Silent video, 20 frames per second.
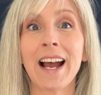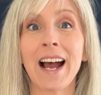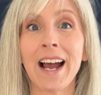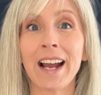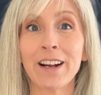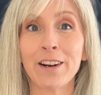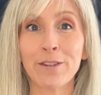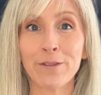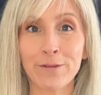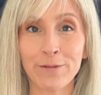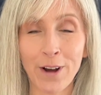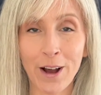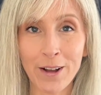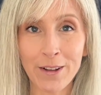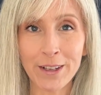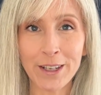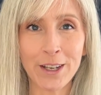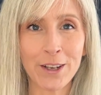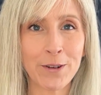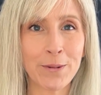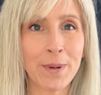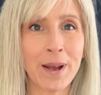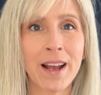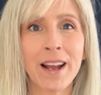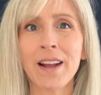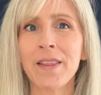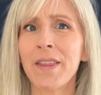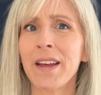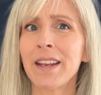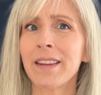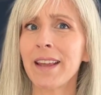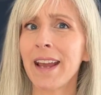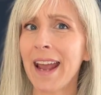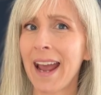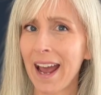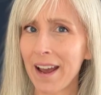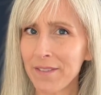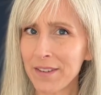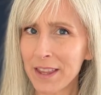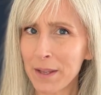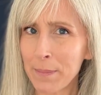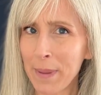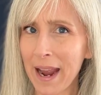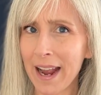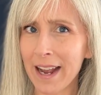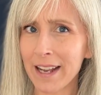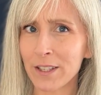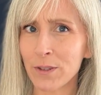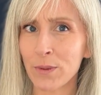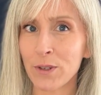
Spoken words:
higher volume than they have in the past,